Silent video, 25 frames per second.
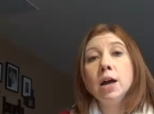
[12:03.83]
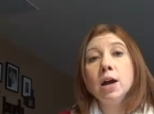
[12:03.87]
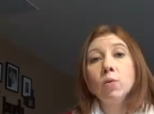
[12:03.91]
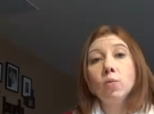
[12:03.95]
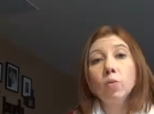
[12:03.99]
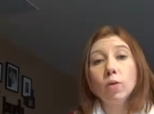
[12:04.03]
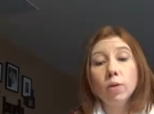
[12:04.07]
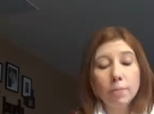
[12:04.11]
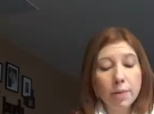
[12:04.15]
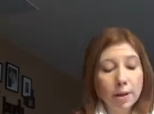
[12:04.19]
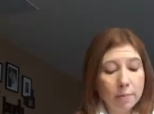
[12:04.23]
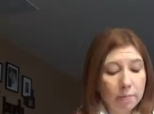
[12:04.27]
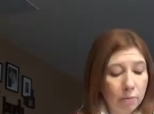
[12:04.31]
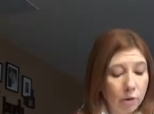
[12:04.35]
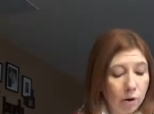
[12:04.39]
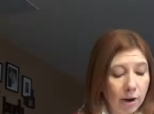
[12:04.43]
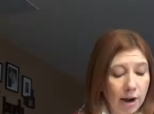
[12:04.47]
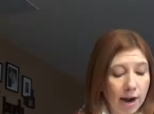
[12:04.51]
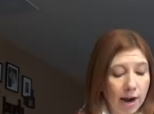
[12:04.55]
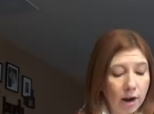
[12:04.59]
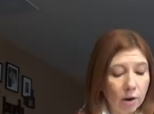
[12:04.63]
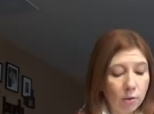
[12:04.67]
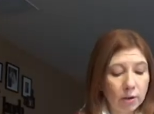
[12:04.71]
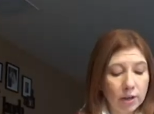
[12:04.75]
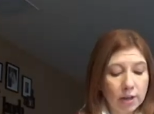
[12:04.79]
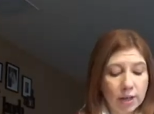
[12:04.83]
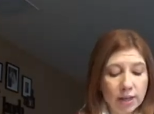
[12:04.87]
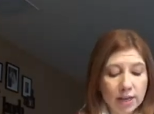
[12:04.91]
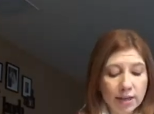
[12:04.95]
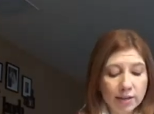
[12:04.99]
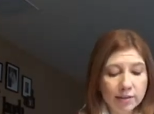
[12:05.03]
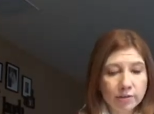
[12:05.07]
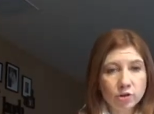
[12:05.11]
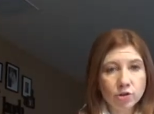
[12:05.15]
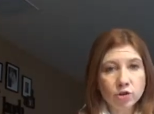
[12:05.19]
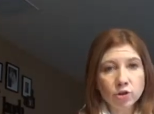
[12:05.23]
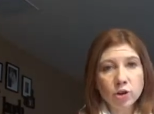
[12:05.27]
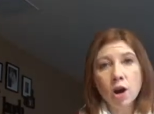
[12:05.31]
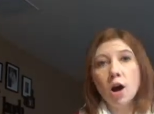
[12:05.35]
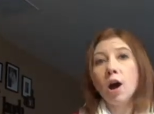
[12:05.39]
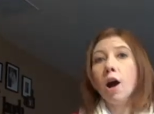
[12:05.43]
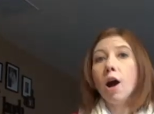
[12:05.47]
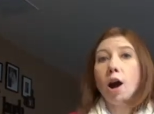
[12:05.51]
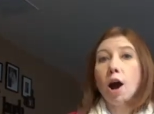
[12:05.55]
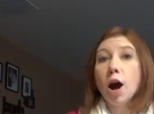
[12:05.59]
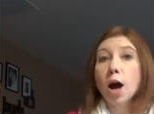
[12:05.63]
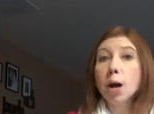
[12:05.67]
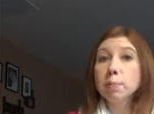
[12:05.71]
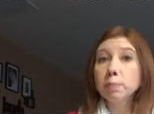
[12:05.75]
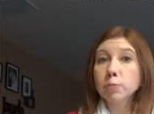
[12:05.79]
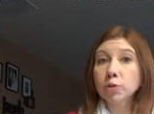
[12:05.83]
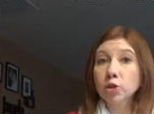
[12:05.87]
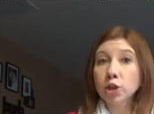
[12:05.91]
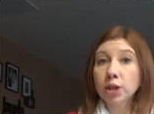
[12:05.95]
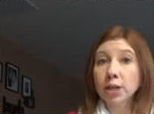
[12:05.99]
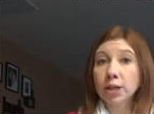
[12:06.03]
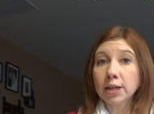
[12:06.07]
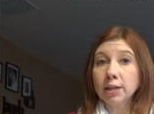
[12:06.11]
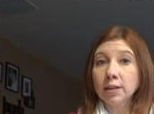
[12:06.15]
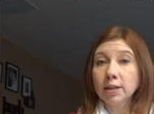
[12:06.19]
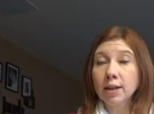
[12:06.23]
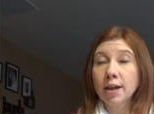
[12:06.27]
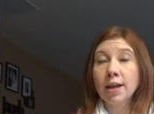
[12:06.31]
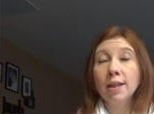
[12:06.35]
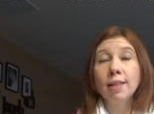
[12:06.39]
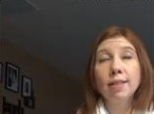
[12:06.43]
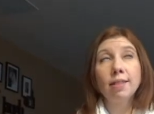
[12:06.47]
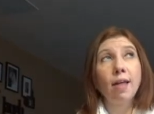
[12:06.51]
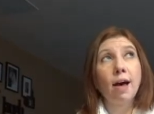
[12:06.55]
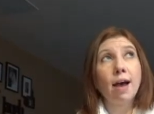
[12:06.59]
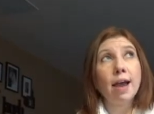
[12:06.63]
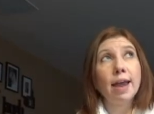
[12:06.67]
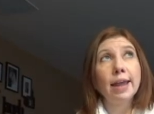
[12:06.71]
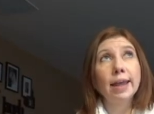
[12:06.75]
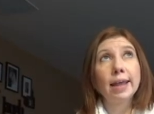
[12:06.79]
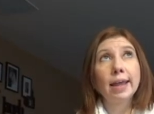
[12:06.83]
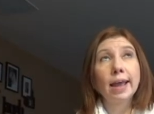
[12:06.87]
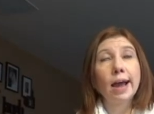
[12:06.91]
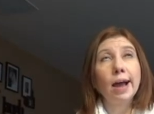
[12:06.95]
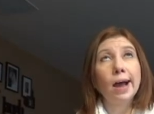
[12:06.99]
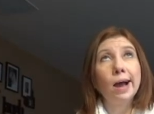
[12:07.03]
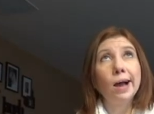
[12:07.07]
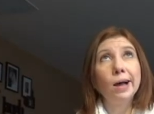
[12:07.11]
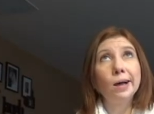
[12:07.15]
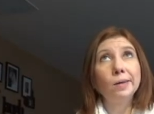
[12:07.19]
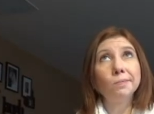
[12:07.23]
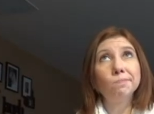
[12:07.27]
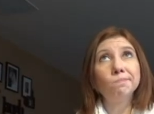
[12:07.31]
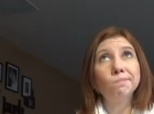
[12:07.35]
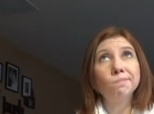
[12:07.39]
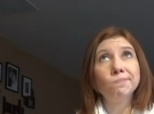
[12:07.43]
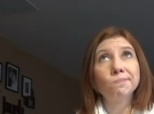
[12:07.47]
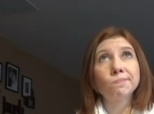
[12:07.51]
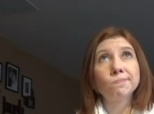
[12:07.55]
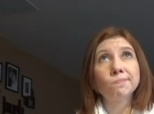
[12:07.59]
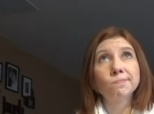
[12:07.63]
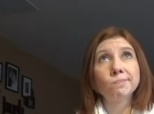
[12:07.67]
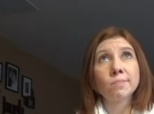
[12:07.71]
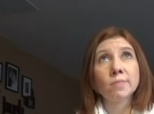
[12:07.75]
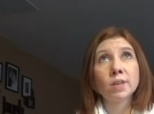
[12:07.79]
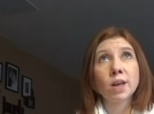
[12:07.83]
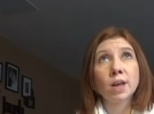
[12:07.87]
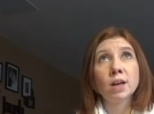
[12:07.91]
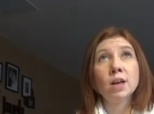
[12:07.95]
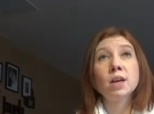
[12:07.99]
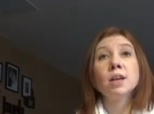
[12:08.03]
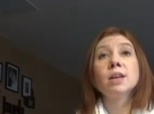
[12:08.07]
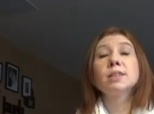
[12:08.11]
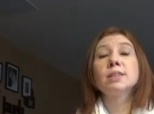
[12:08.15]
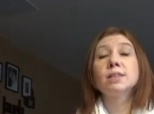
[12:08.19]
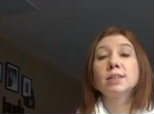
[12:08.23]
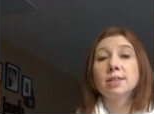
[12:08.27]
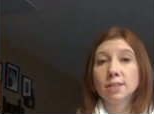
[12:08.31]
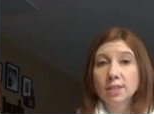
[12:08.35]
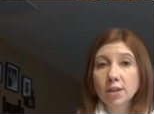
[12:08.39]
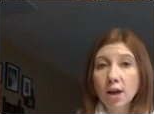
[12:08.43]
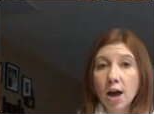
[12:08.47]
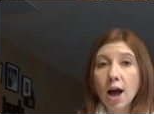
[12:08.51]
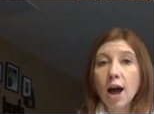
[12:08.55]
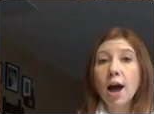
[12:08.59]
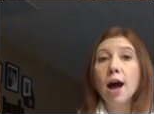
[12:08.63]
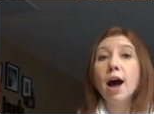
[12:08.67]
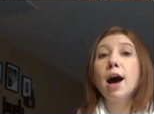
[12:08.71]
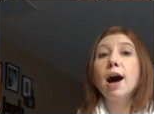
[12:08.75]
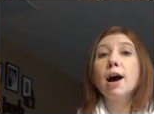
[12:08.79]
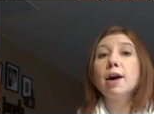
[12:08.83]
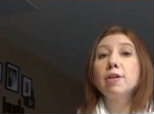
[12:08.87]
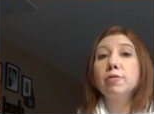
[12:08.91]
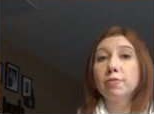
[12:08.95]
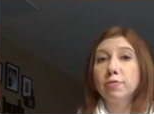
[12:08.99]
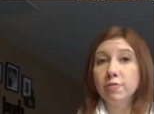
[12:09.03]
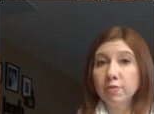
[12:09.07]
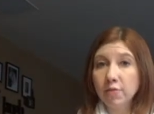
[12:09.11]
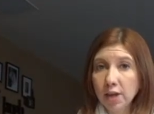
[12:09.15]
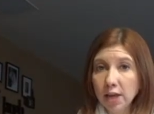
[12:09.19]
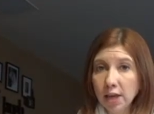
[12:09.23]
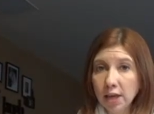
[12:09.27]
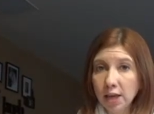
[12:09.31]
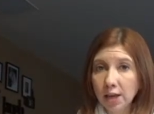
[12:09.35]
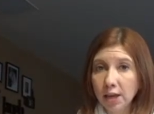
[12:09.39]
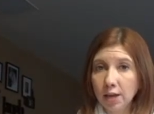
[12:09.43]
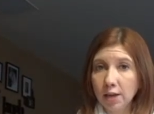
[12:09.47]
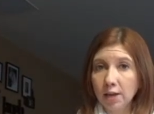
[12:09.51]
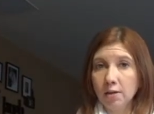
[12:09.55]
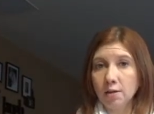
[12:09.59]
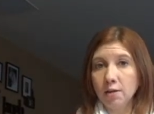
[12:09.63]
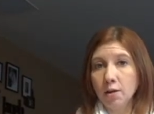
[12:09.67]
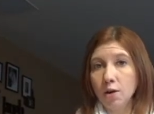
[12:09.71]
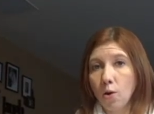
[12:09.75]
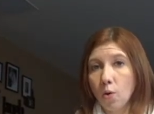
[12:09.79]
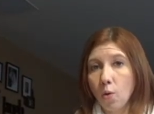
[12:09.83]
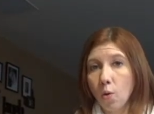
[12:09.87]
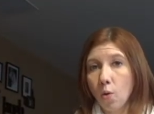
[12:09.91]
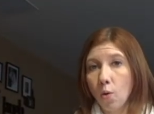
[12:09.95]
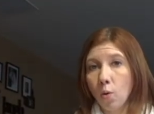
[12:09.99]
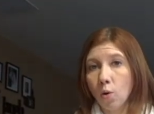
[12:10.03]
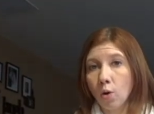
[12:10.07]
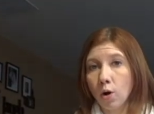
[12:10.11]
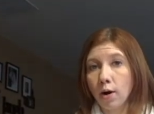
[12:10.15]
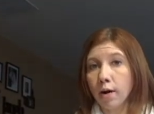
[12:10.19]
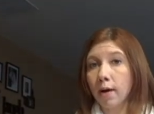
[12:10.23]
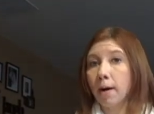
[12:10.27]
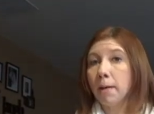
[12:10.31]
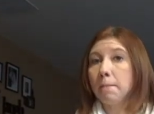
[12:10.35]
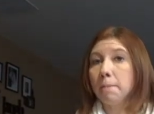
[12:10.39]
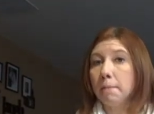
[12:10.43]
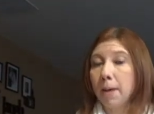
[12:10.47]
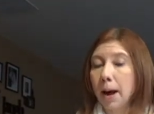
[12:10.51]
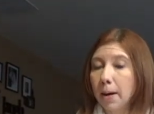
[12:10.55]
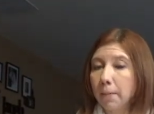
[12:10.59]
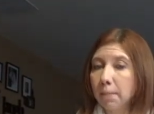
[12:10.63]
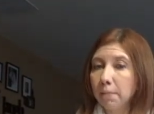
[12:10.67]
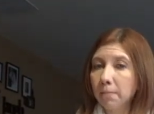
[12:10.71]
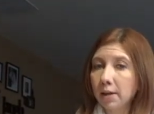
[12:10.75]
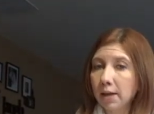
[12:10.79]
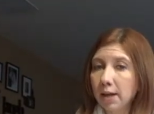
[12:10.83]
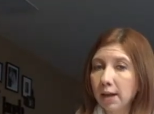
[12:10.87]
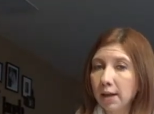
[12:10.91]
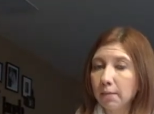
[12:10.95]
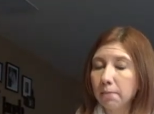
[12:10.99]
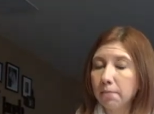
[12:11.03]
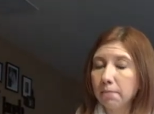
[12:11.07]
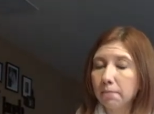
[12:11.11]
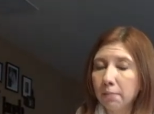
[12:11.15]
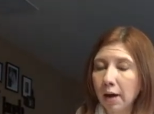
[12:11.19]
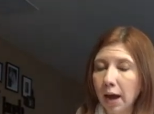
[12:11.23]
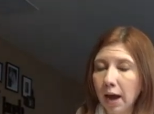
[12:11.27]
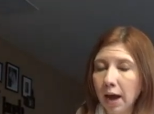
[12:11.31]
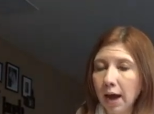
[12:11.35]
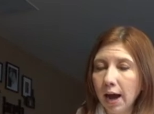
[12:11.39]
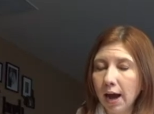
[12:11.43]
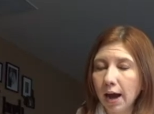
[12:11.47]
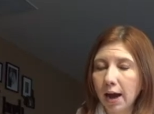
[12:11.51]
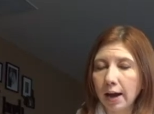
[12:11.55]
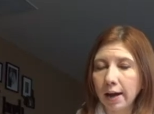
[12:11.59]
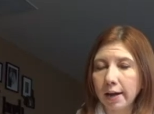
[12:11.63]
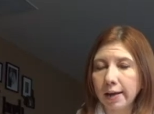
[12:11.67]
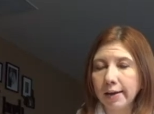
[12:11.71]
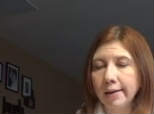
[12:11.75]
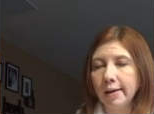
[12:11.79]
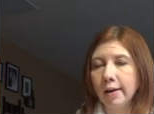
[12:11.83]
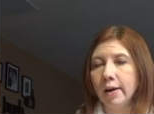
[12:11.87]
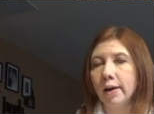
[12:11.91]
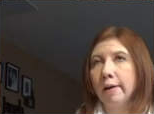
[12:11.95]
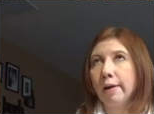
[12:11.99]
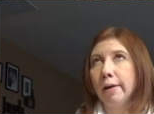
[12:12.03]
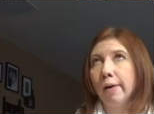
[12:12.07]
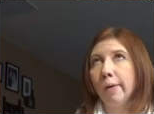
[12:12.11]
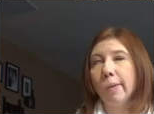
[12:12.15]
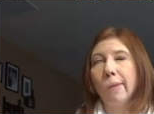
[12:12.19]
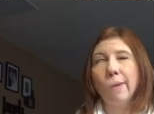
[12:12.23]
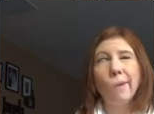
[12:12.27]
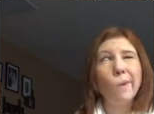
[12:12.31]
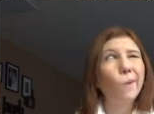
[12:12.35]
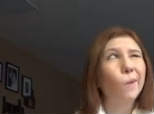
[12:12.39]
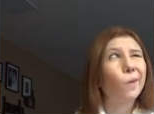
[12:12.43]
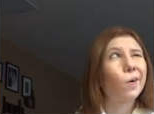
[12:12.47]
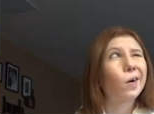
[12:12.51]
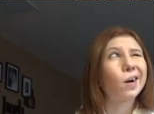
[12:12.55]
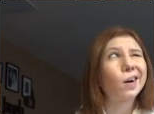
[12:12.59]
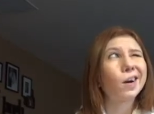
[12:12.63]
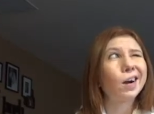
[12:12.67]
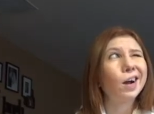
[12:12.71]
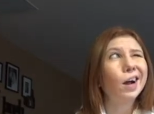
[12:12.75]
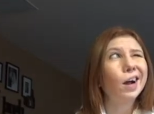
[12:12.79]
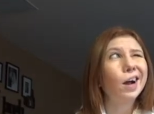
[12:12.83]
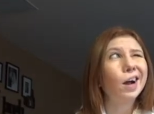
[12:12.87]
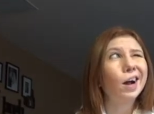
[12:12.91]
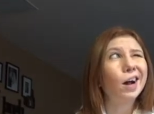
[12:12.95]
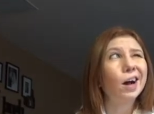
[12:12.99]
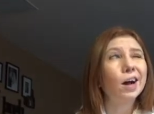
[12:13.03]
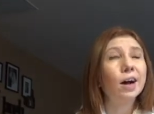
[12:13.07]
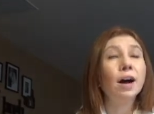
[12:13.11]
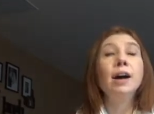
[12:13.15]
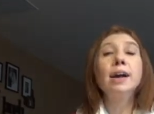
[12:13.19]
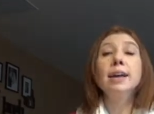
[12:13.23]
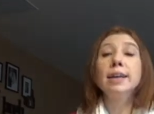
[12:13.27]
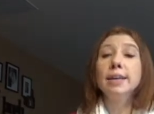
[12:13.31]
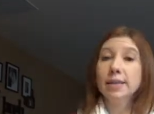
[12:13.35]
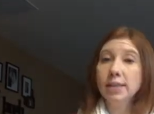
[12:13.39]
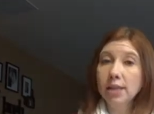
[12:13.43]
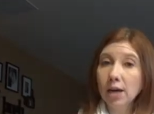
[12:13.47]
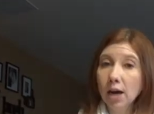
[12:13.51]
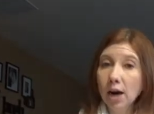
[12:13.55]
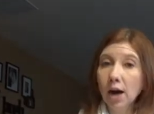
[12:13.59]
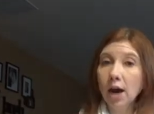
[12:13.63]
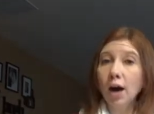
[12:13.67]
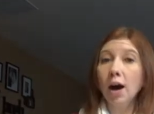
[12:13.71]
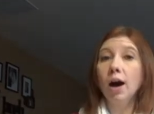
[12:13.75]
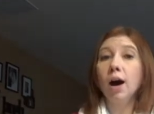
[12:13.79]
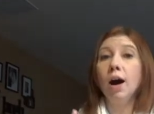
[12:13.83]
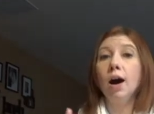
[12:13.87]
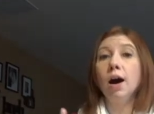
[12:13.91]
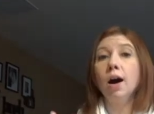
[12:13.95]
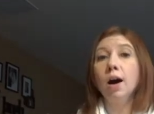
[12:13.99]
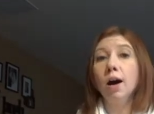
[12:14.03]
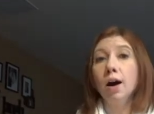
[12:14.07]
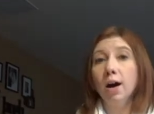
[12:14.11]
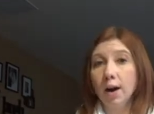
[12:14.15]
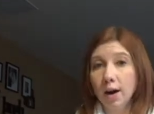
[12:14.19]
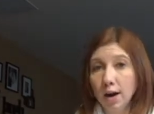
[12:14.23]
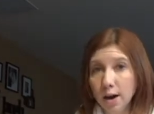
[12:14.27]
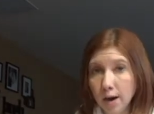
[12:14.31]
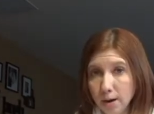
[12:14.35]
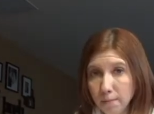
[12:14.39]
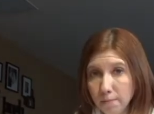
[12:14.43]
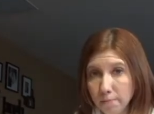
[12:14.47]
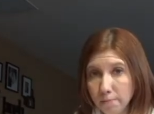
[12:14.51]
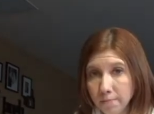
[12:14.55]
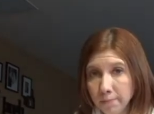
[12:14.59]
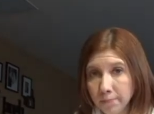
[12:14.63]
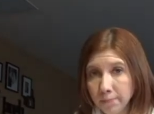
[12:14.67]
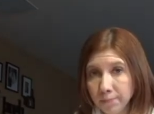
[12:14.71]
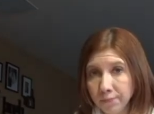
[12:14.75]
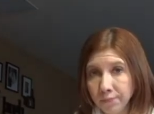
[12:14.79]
Remember how each option like um, stuffing or pumpkin pie or uh, yum